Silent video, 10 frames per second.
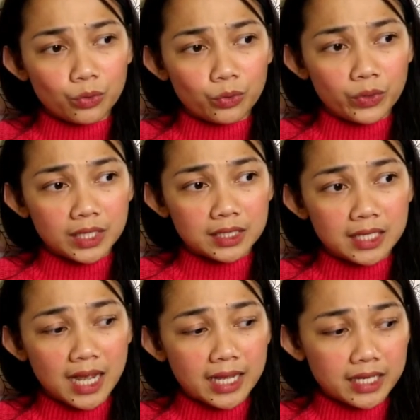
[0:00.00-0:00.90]
quickly
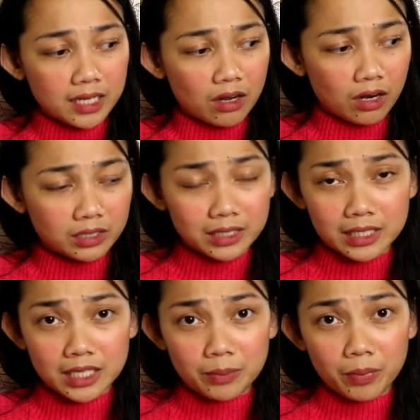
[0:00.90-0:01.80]
I can hardly
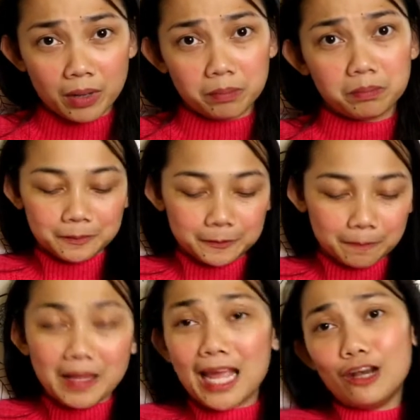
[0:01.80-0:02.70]
keep up.
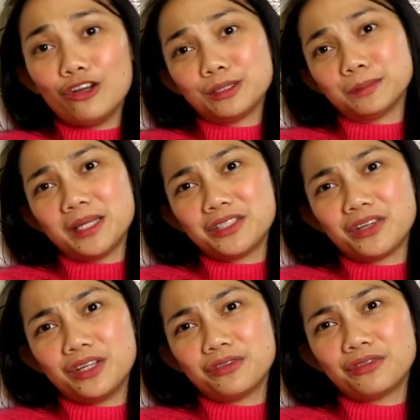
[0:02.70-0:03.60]
I lost my
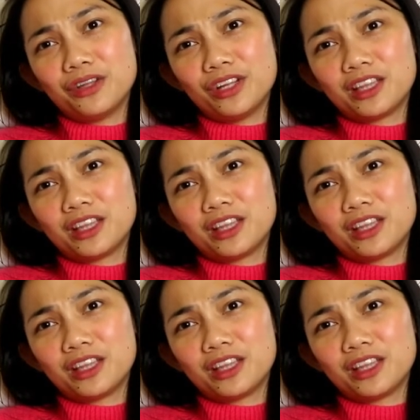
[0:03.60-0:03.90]
train of thought.